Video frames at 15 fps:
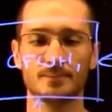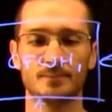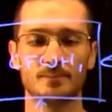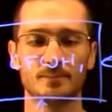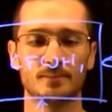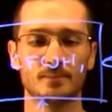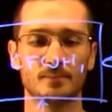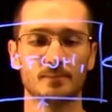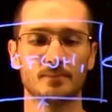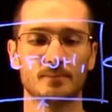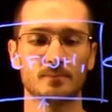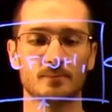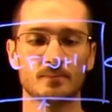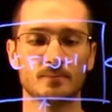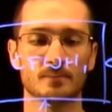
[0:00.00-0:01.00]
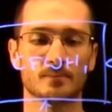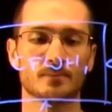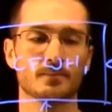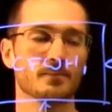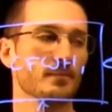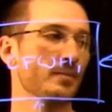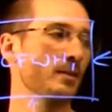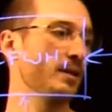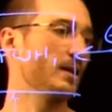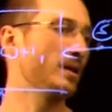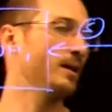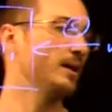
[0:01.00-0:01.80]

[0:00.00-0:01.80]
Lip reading: Nothing is said.